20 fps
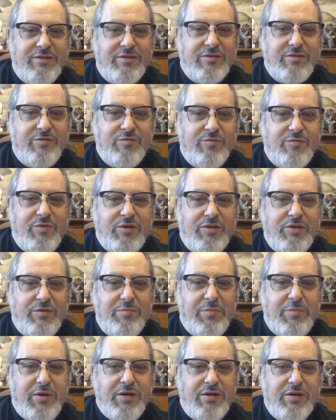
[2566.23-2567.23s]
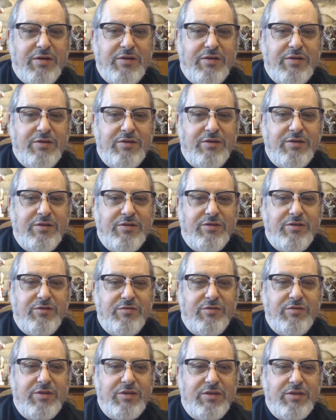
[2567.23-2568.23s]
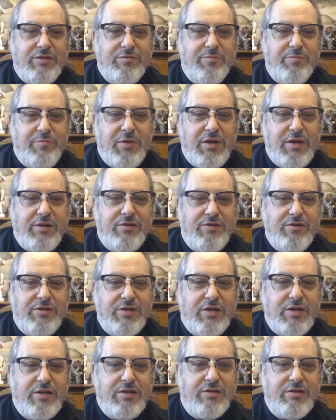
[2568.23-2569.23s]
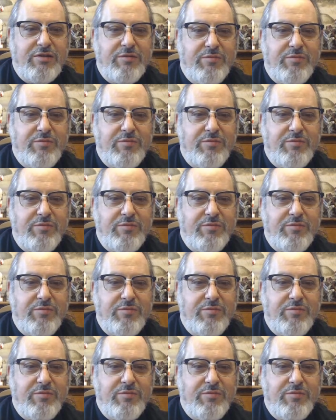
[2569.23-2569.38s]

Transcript: While the bearer's unit is battle shocked,